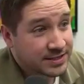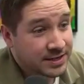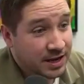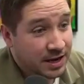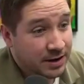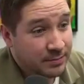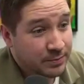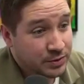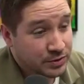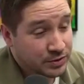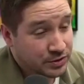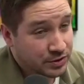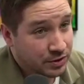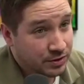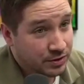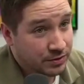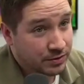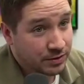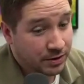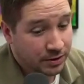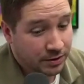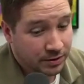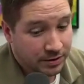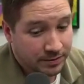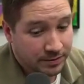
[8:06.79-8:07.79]
numbers
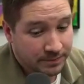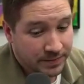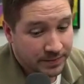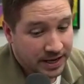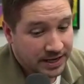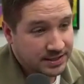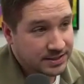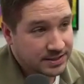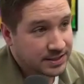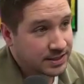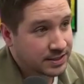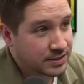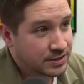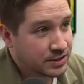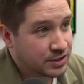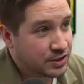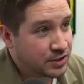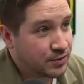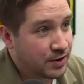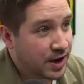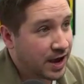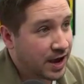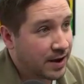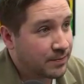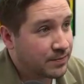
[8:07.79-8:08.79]
are amazing.
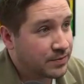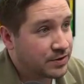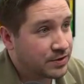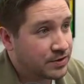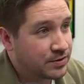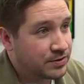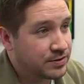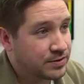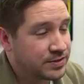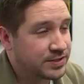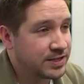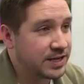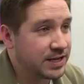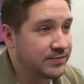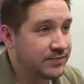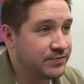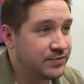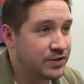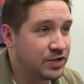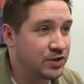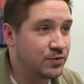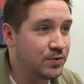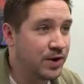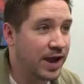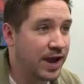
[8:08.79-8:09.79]
Steve,
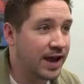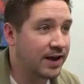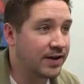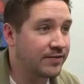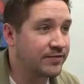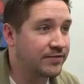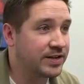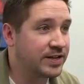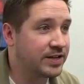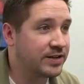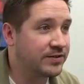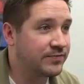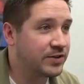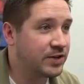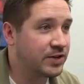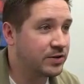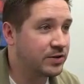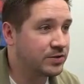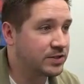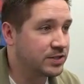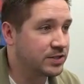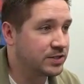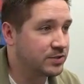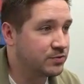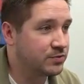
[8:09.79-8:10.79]
do you have any of
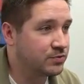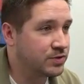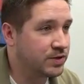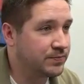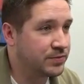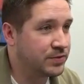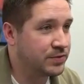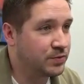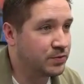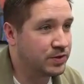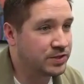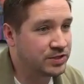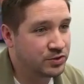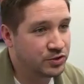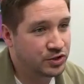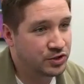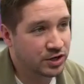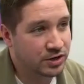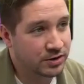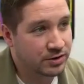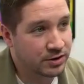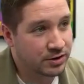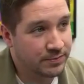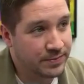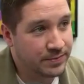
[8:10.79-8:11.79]
those? Because some of the ones you
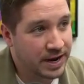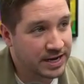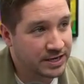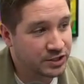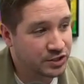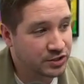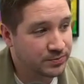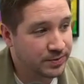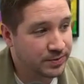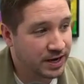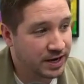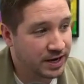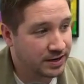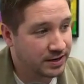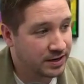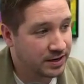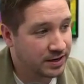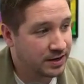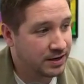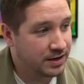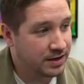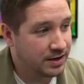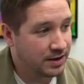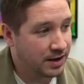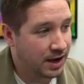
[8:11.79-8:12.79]
share on our mastermind,
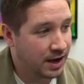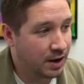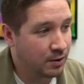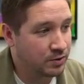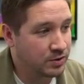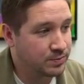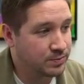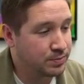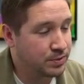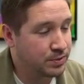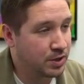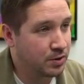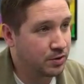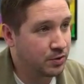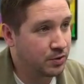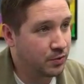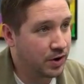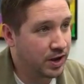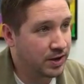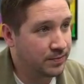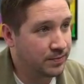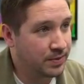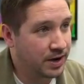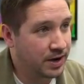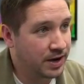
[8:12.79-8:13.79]
I was blown
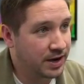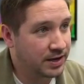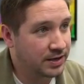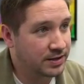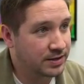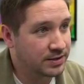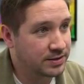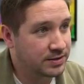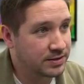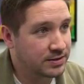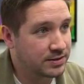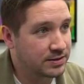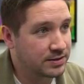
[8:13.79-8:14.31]
away by.